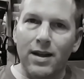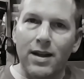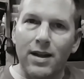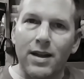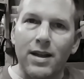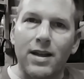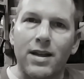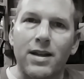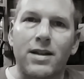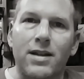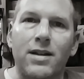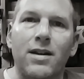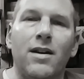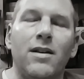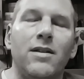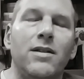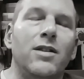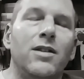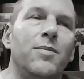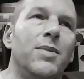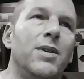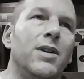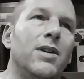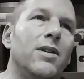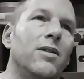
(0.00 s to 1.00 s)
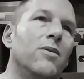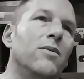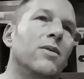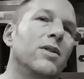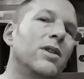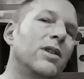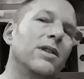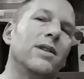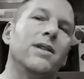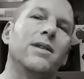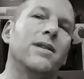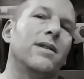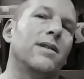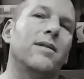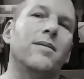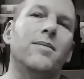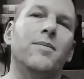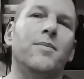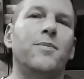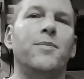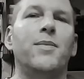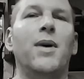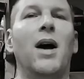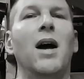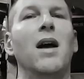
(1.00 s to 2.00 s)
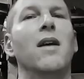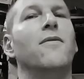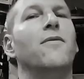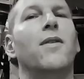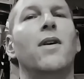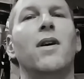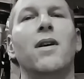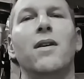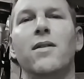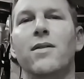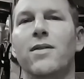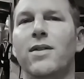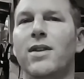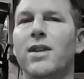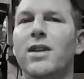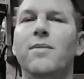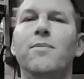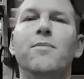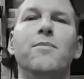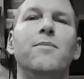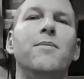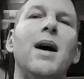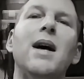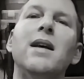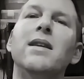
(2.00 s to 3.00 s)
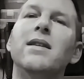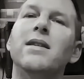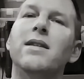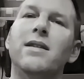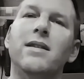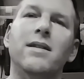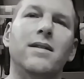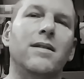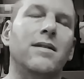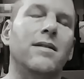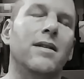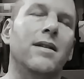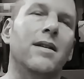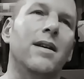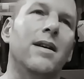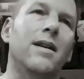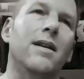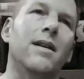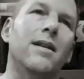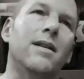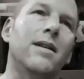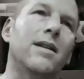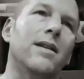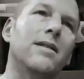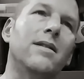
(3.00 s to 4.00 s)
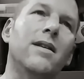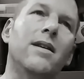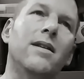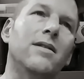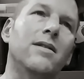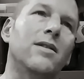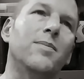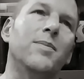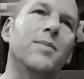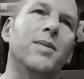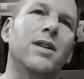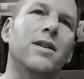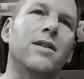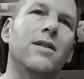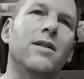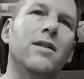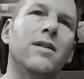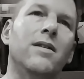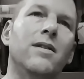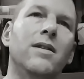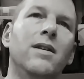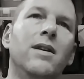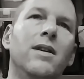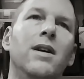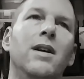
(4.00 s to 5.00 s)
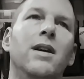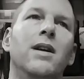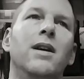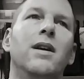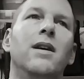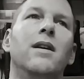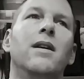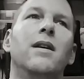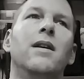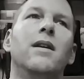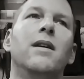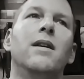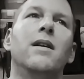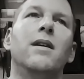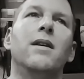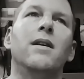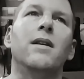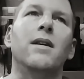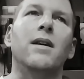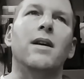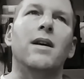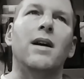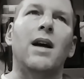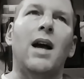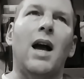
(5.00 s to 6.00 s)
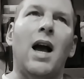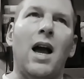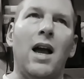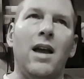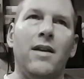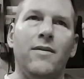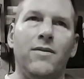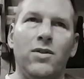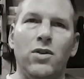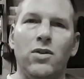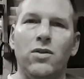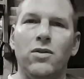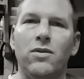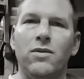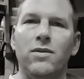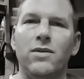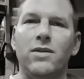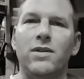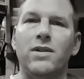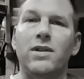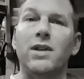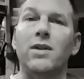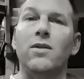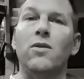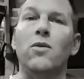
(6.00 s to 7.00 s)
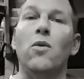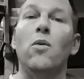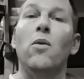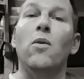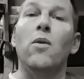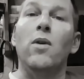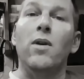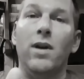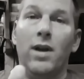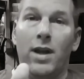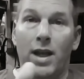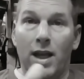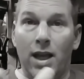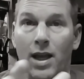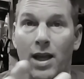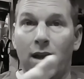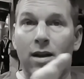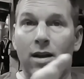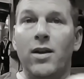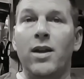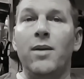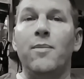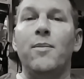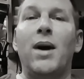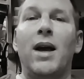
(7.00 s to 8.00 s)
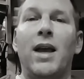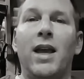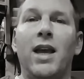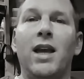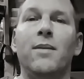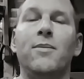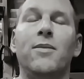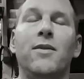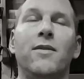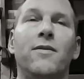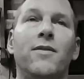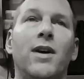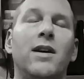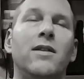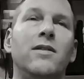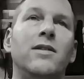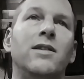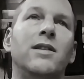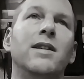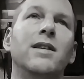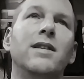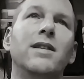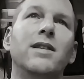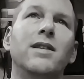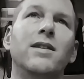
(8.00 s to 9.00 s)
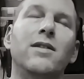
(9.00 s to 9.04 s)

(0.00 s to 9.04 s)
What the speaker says: guitar speaker, which is by far the best guitar speaker I've used in my amplifiers. This is,